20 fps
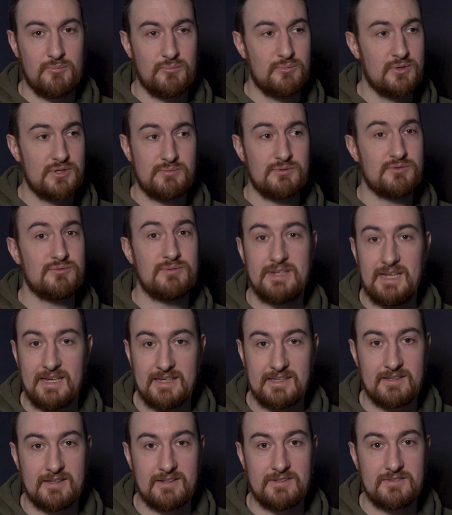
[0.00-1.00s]
which was
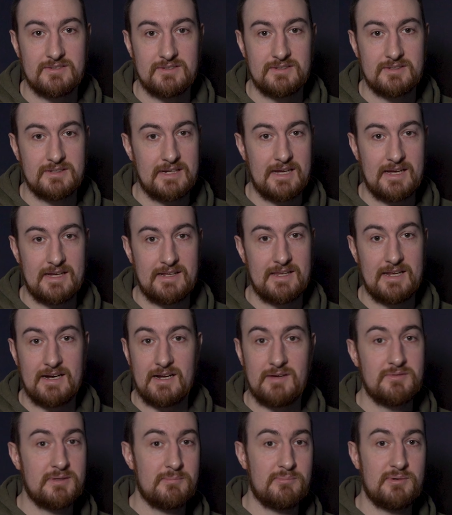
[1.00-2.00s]
ridiculous, and then
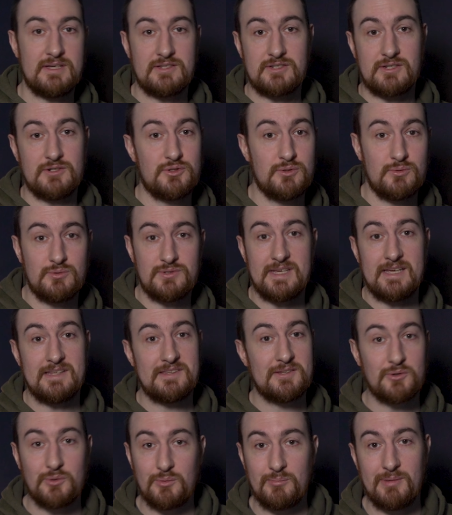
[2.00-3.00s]
have to press Ctrl-Z
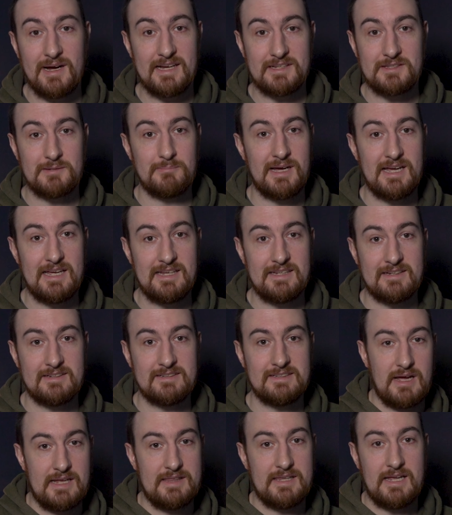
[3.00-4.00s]
to go back to my edit.
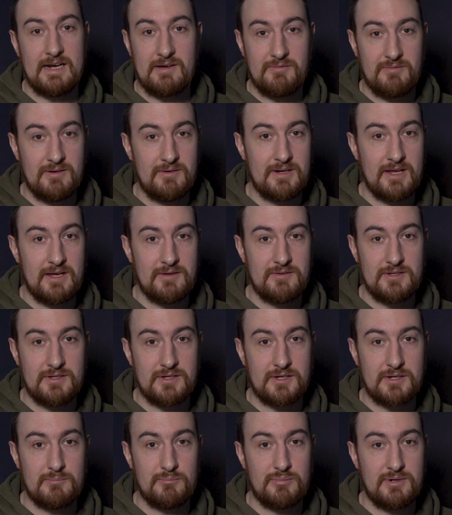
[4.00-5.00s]
And then I found out that you
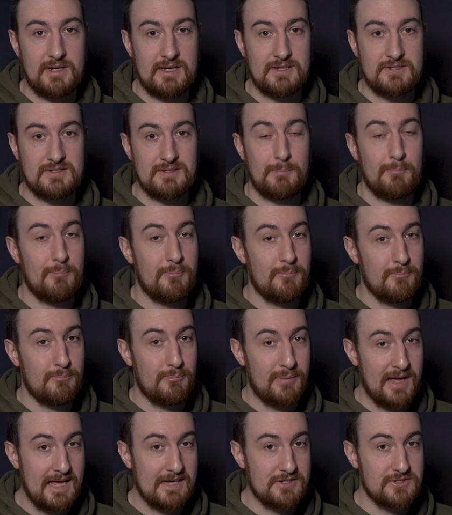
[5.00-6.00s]
can press
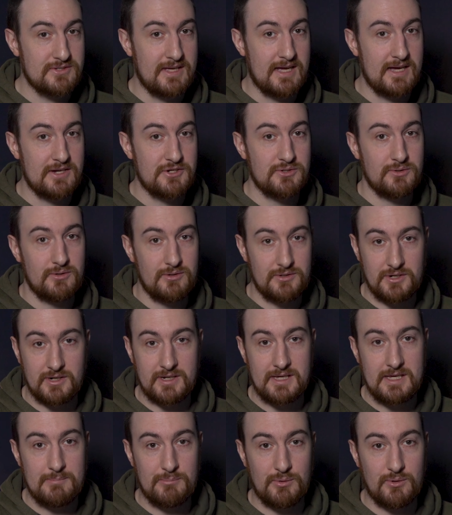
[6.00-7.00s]
backslash on your
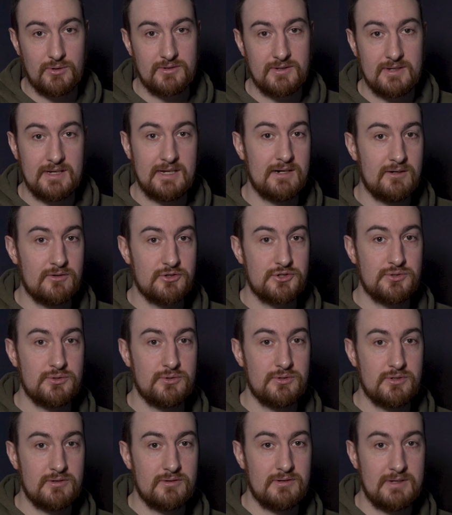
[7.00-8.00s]
keyboard and it'll show
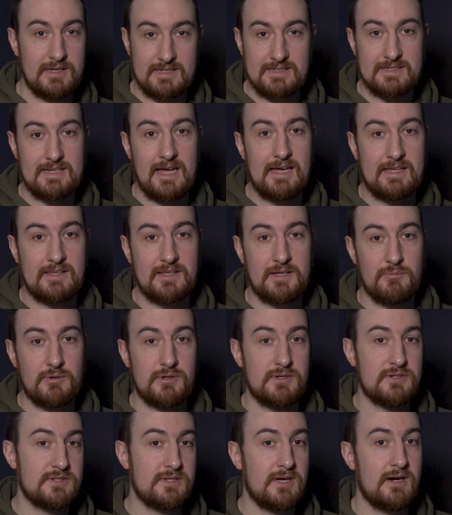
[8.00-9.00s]
you exactly where
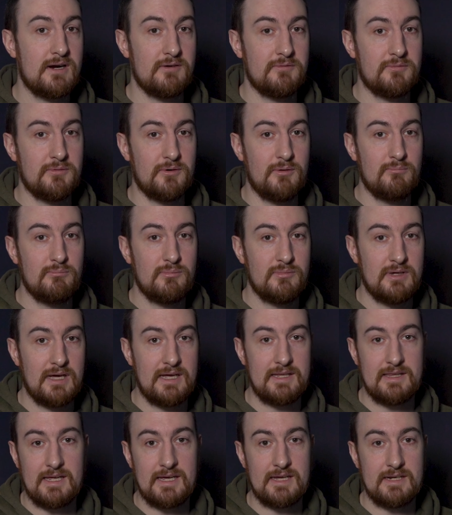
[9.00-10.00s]
you started from,
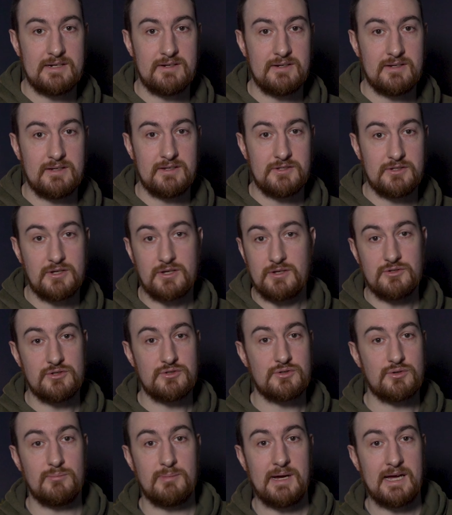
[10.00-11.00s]
and then you can
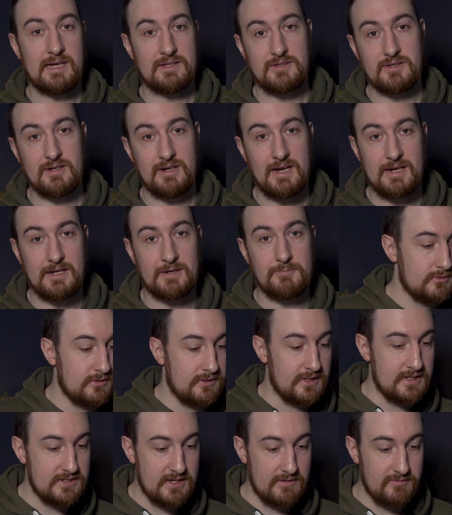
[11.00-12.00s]
just go back to your edit.
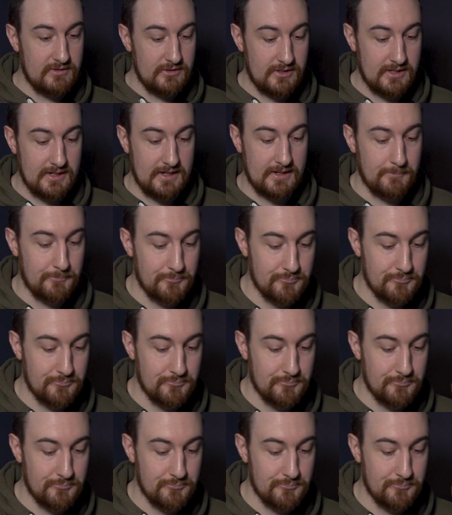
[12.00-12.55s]
Let's have a look at it.